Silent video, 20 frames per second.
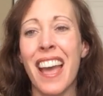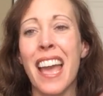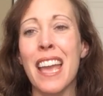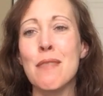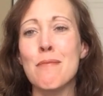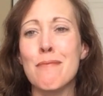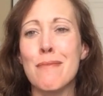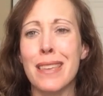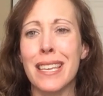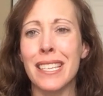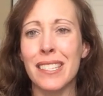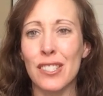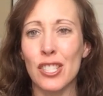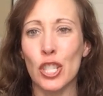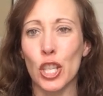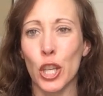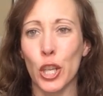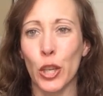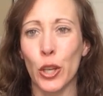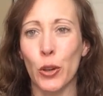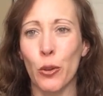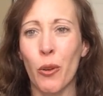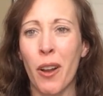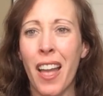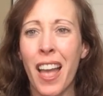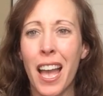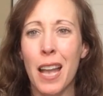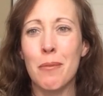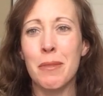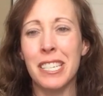I miss you.
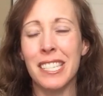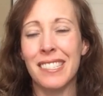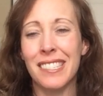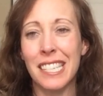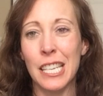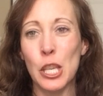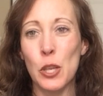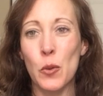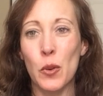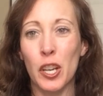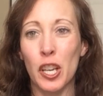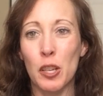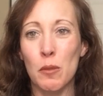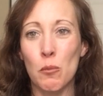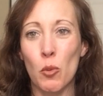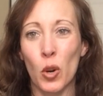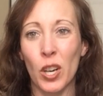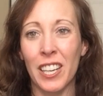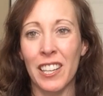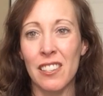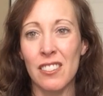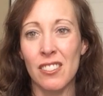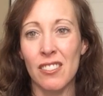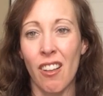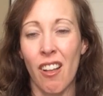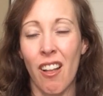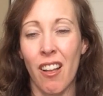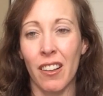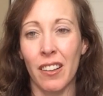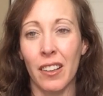I'm going to sing you a good morning
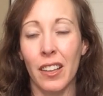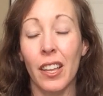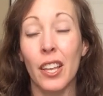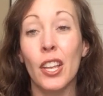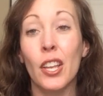song.